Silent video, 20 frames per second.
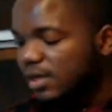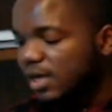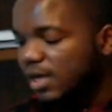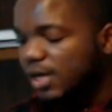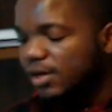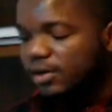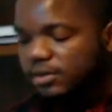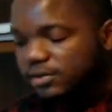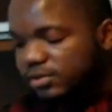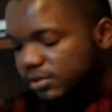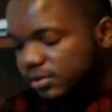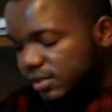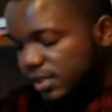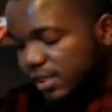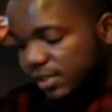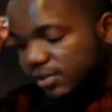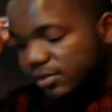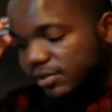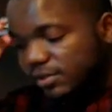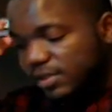And also
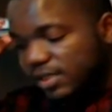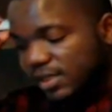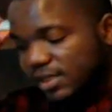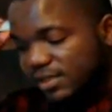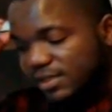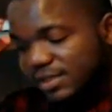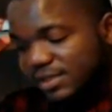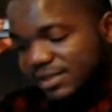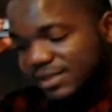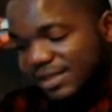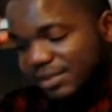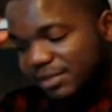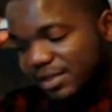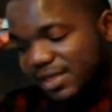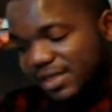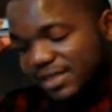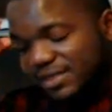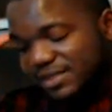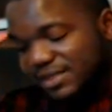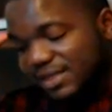take note that it's the same thing
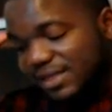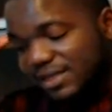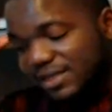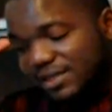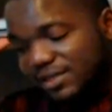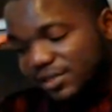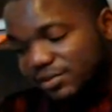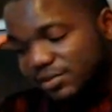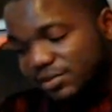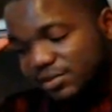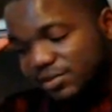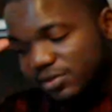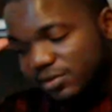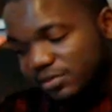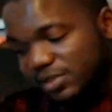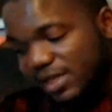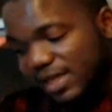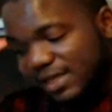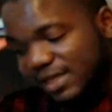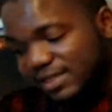as telling you to
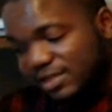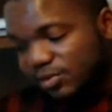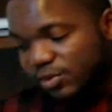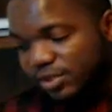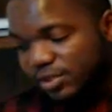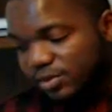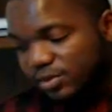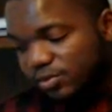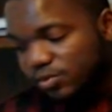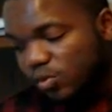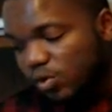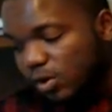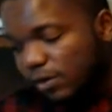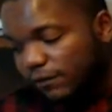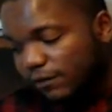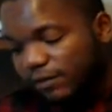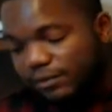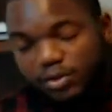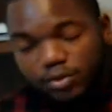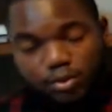subtract equation 1
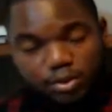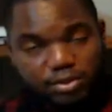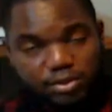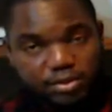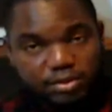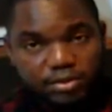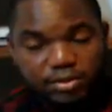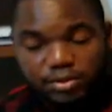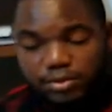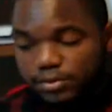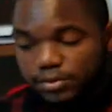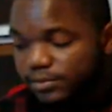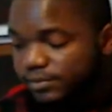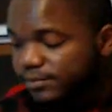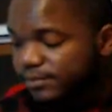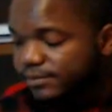from equation 2.